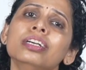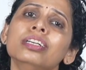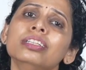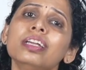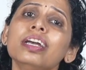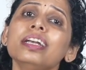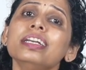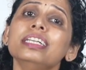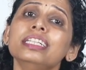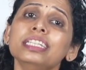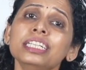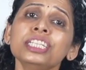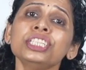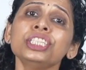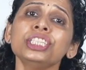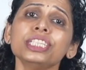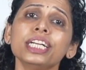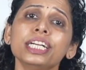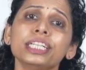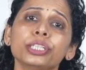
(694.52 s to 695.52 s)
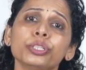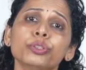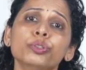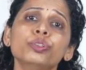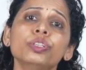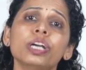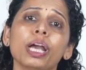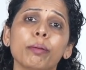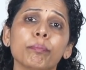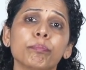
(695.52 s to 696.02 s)
The
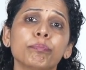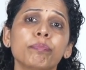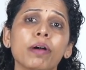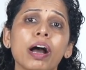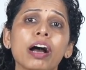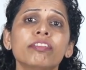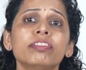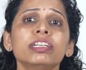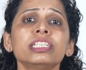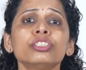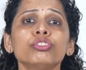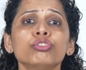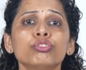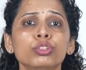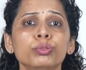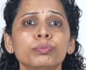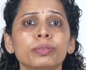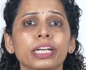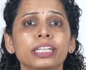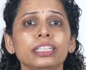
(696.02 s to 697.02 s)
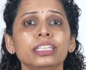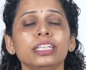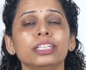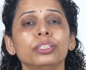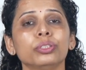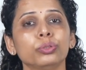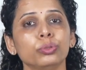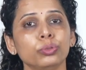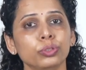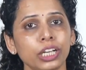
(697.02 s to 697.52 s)
initiative empowers women
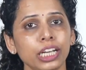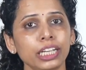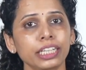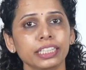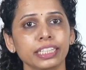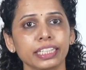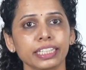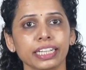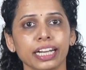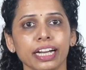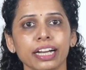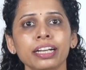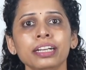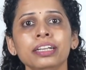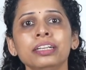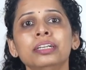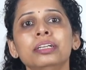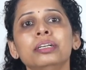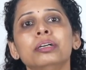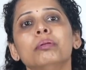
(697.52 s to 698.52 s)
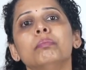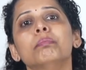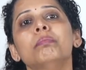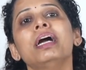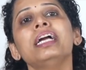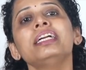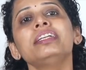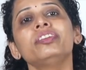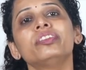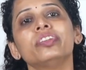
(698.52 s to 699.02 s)
in rural India
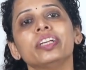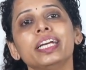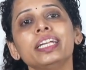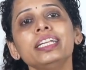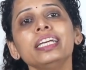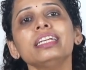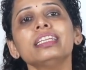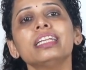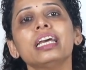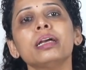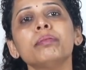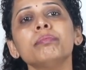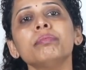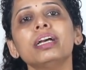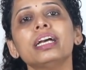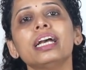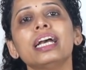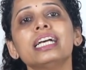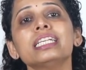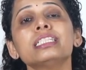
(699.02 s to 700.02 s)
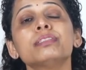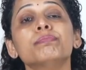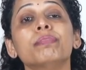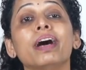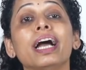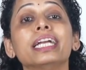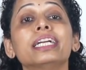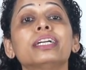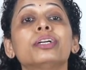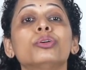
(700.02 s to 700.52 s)
by training them as
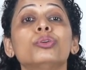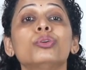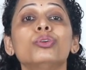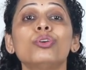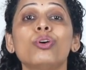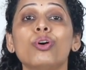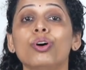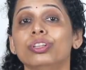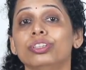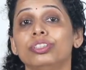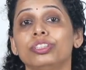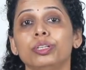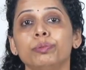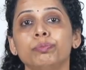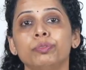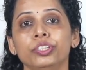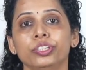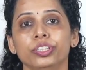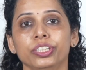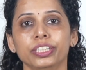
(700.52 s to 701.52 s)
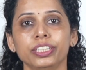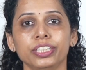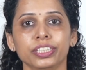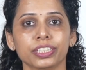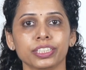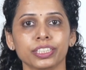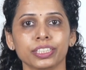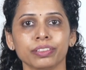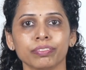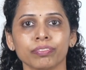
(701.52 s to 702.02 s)
micro
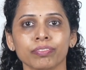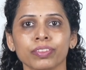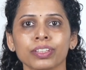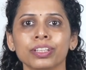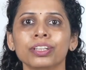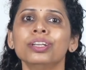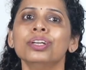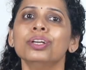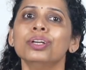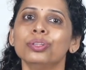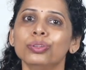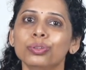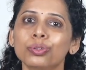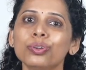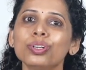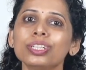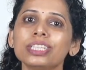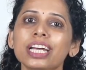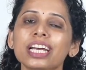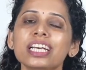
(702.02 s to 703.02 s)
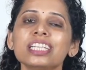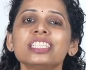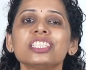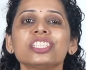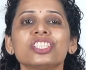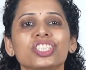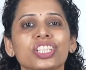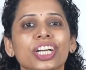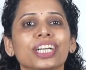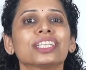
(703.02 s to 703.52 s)
entrepreneurs, known
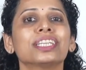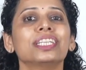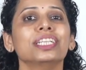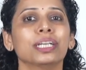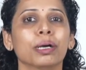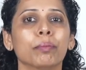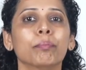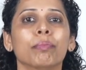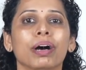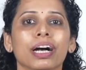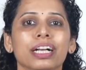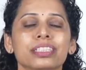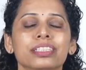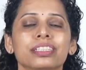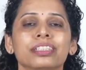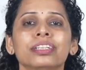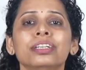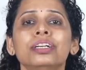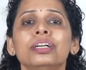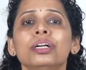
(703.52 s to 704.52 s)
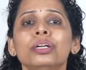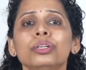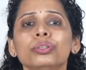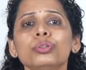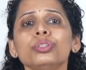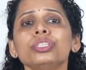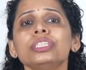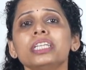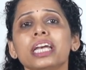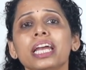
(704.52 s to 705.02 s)
as Shakti Ammas,
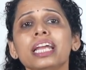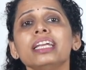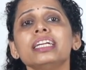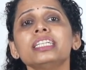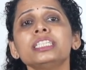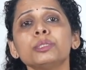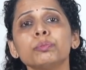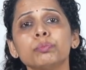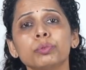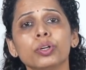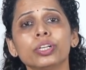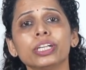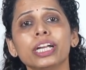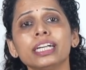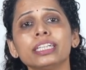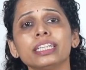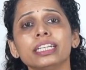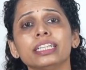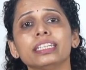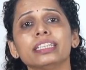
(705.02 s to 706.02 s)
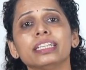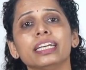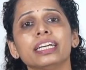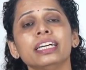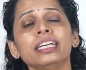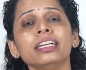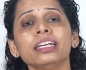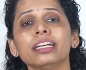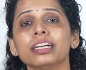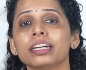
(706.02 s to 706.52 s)
to sell its product in their